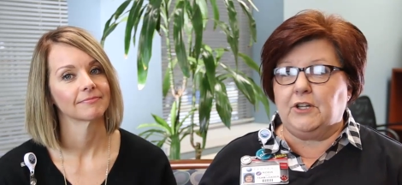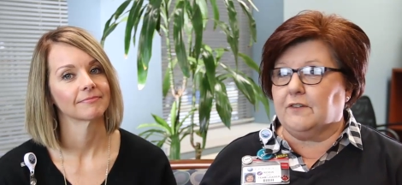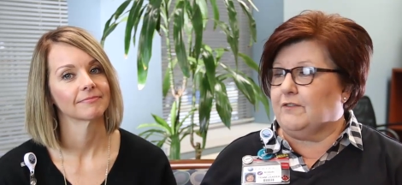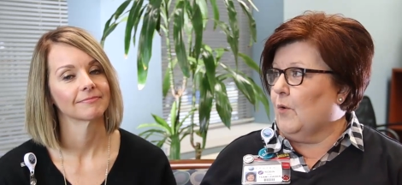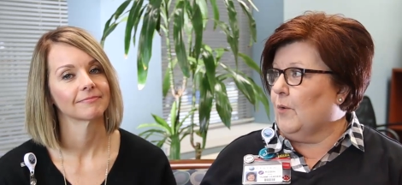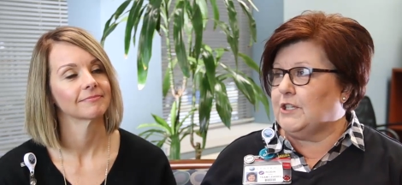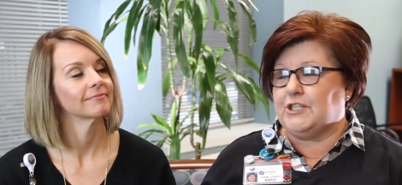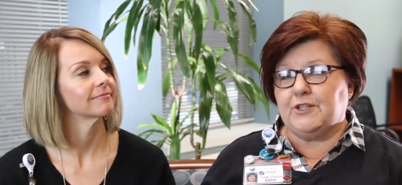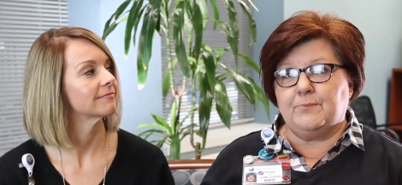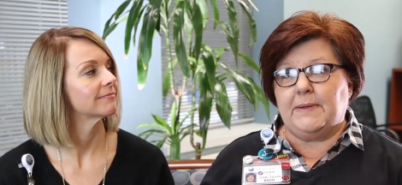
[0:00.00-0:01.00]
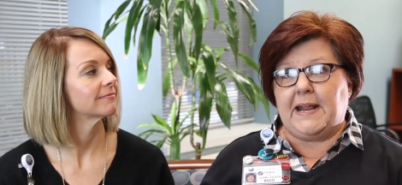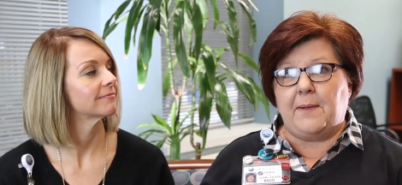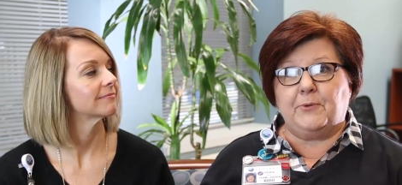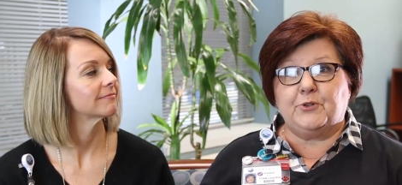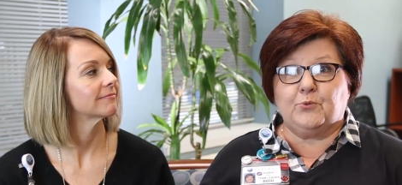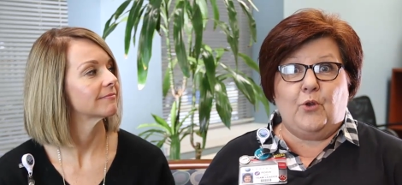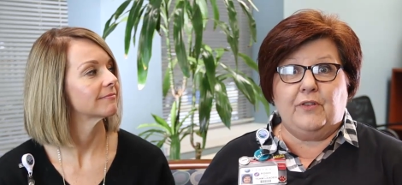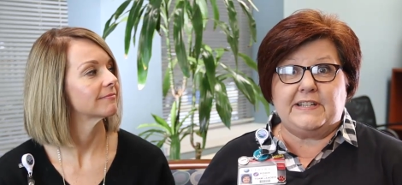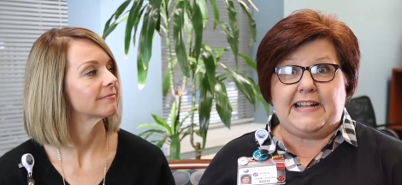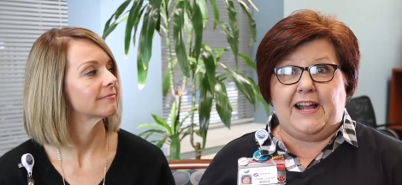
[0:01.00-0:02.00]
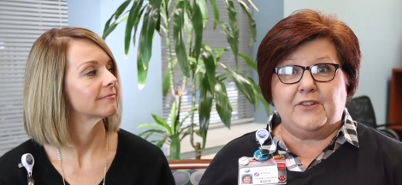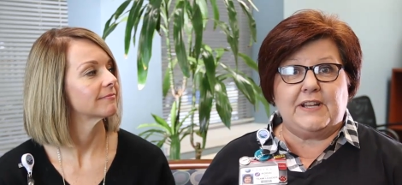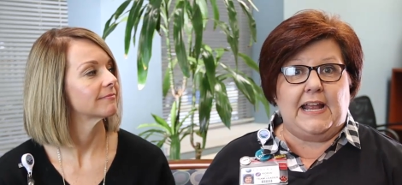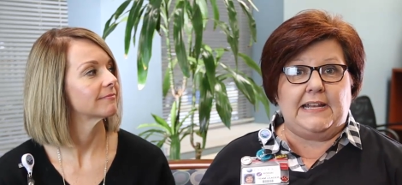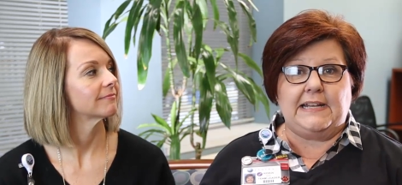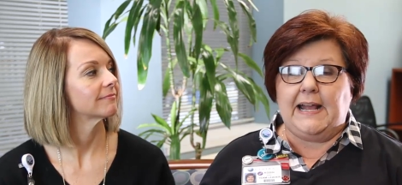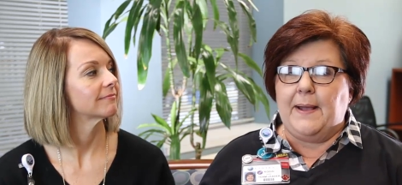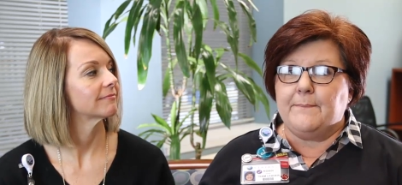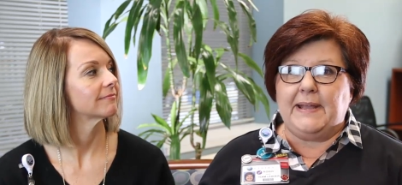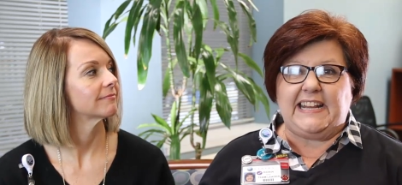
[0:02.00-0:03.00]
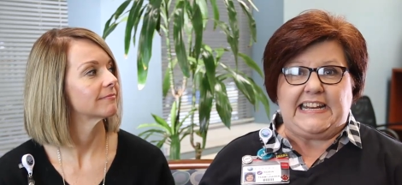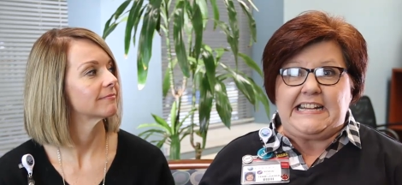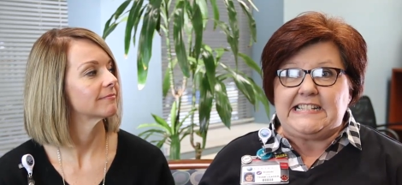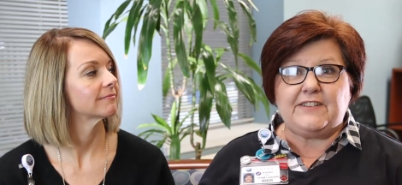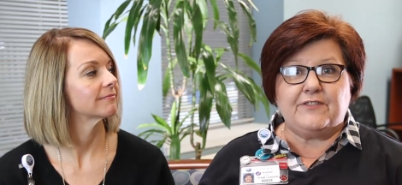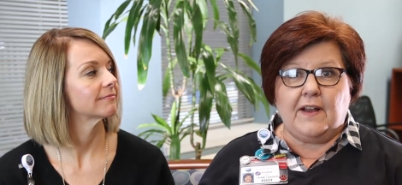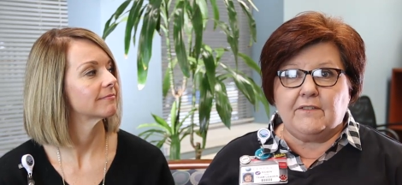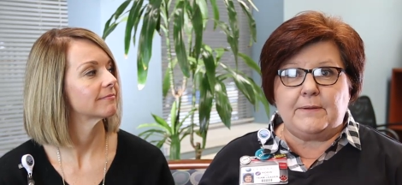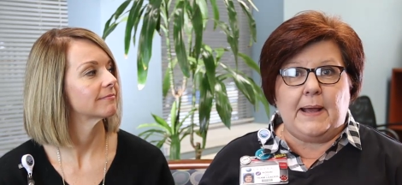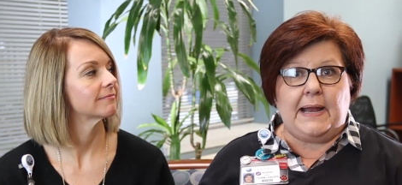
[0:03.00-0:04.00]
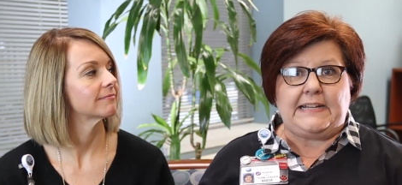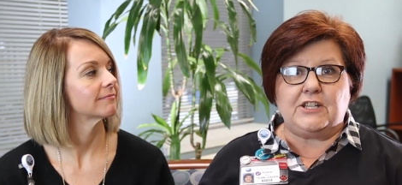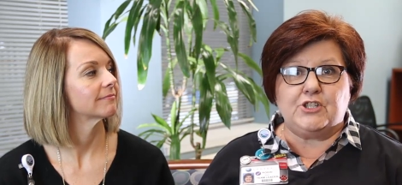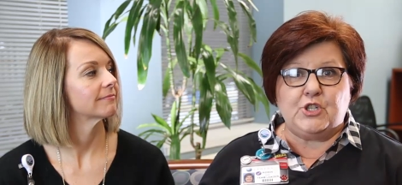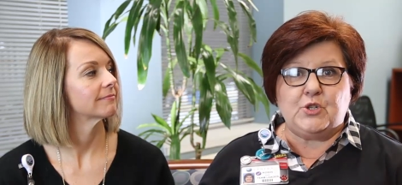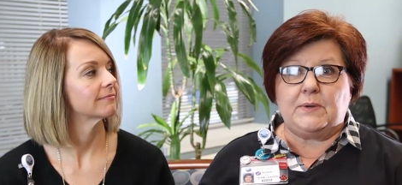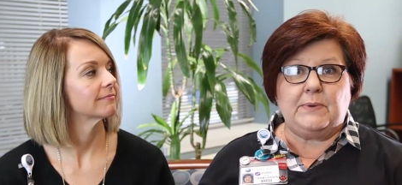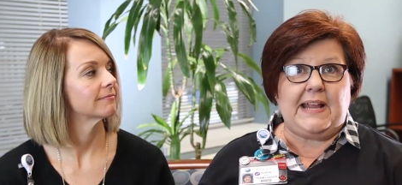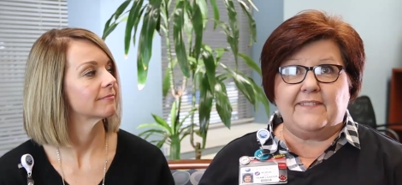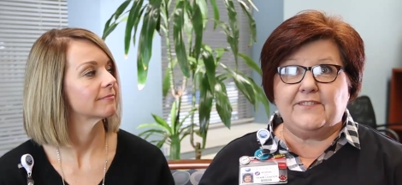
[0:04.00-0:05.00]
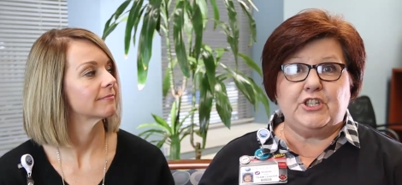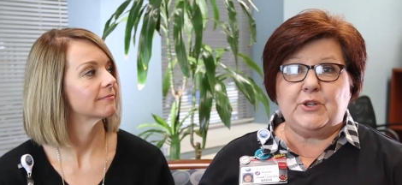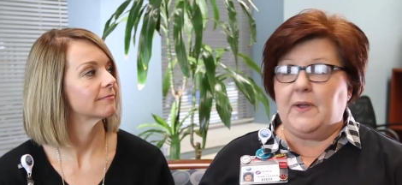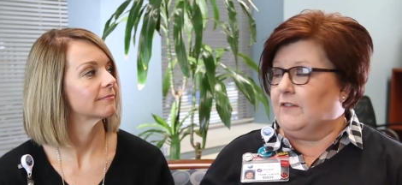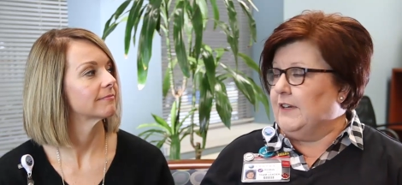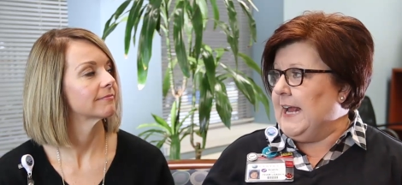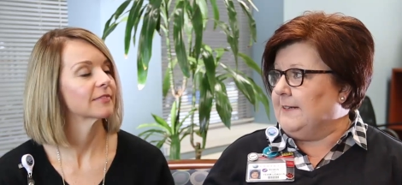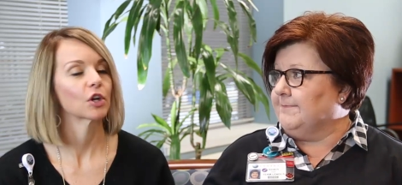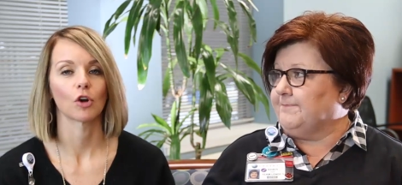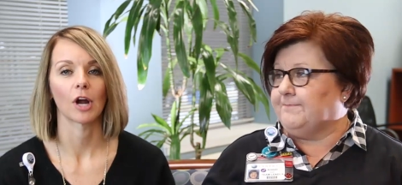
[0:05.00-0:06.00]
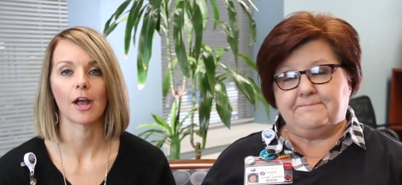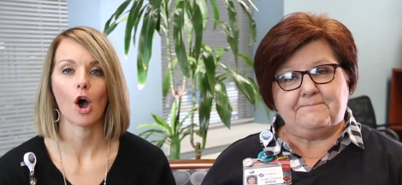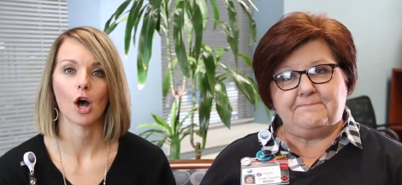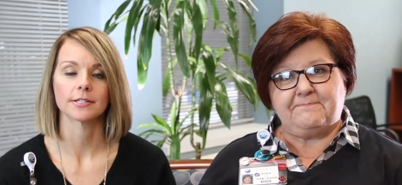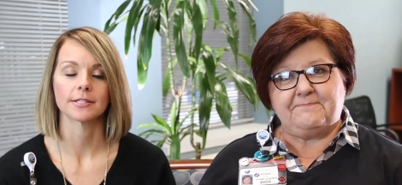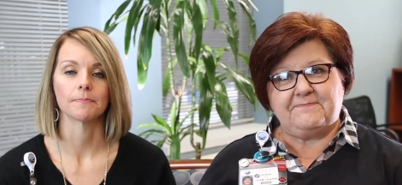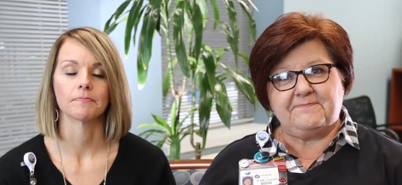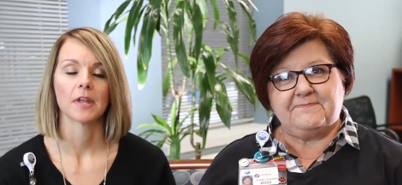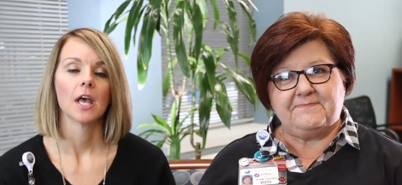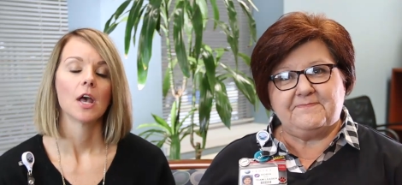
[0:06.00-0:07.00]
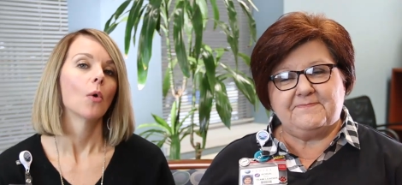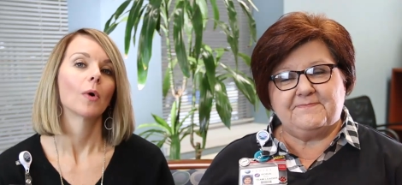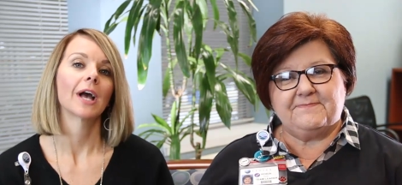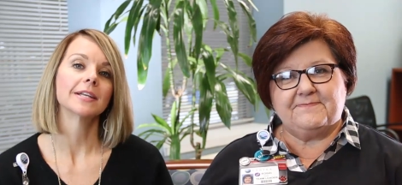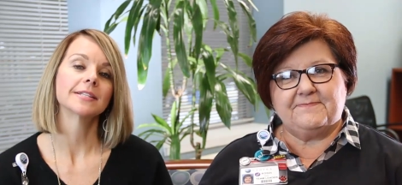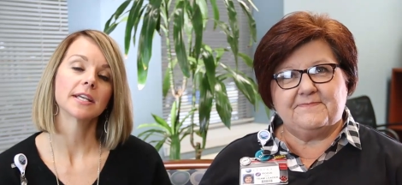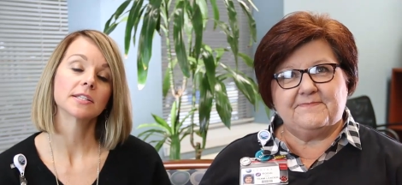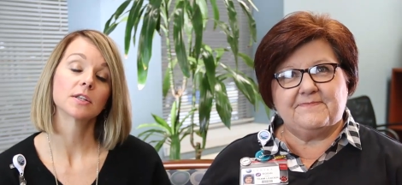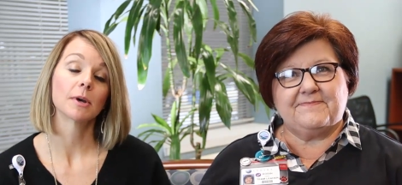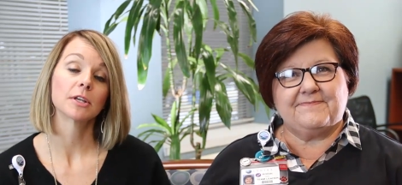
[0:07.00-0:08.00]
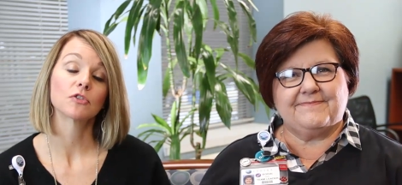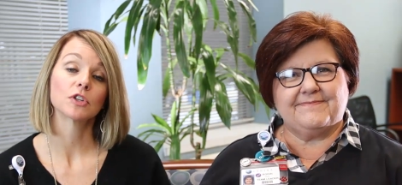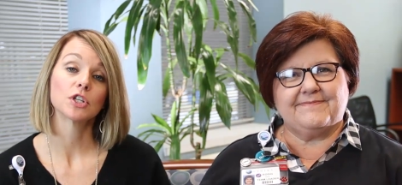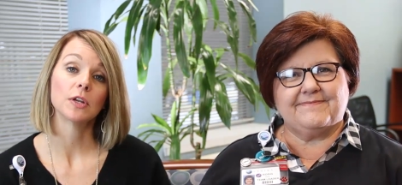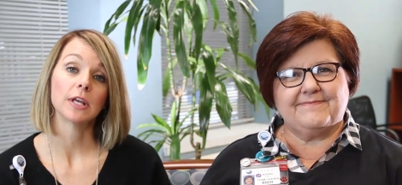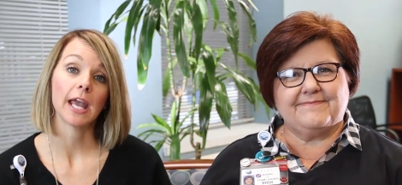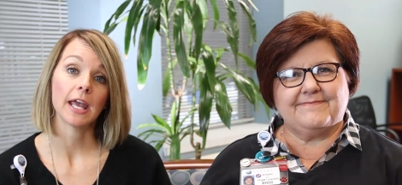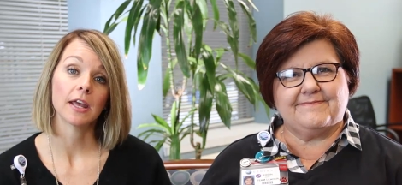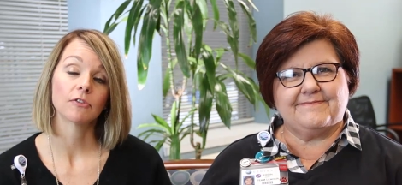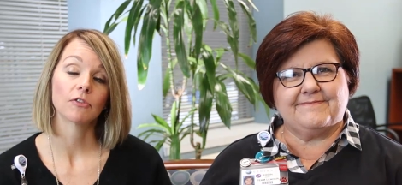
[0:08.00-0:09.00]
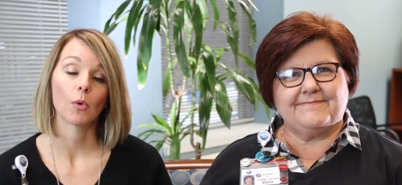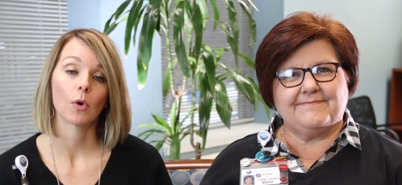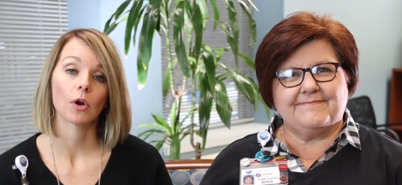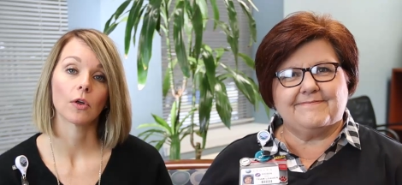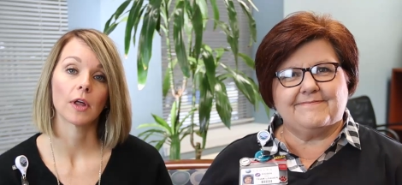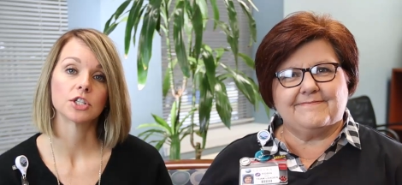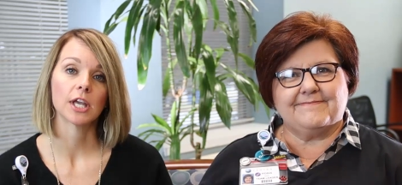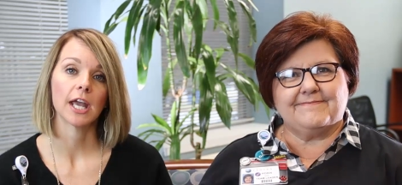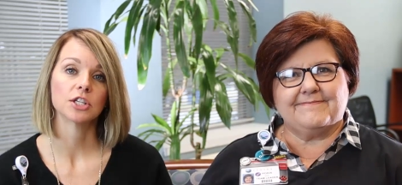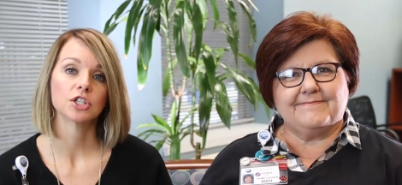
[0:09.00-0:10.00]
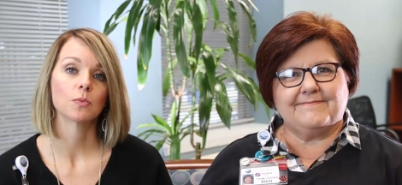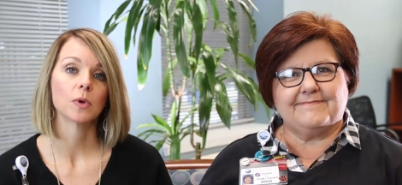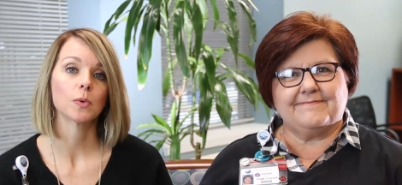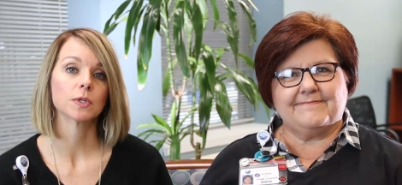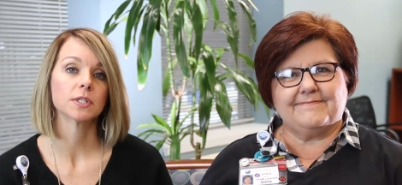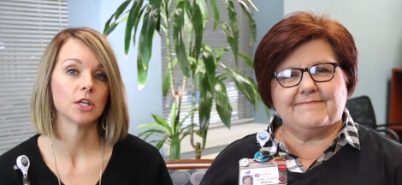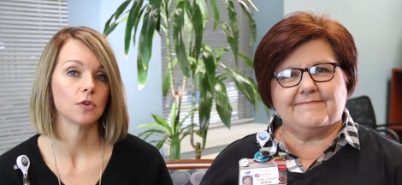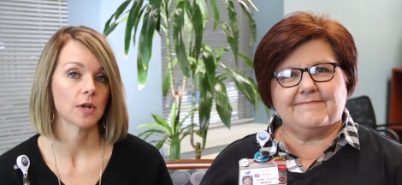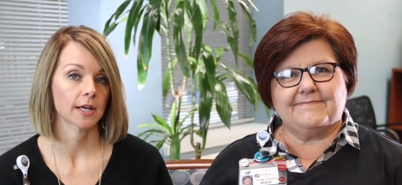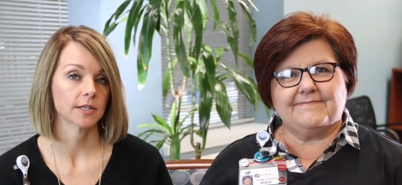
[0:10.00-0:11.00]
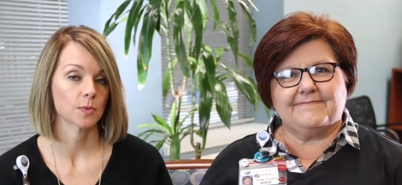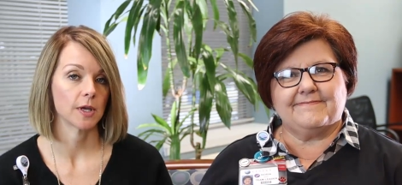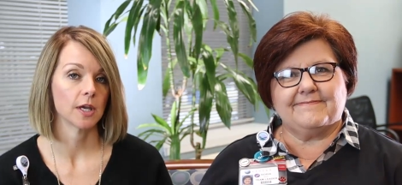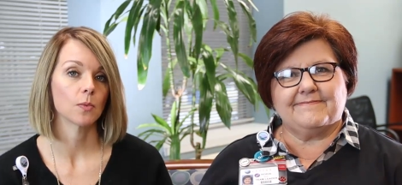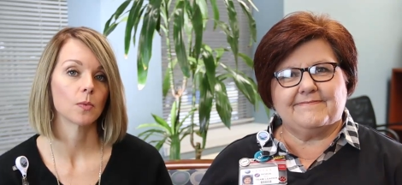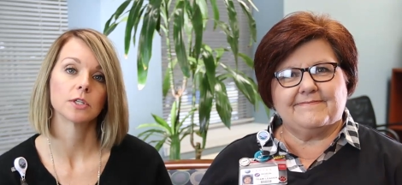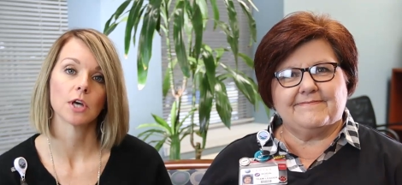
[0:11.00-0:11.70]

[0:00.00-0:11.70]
Speaker 1: we look forward to being able to roll this out and make it easy for everybody to do what we have to do every day.
Speaker 2: Great, awesome. Well, guys, thanks so much for tuning in for Oracle Education. We will see you next week when we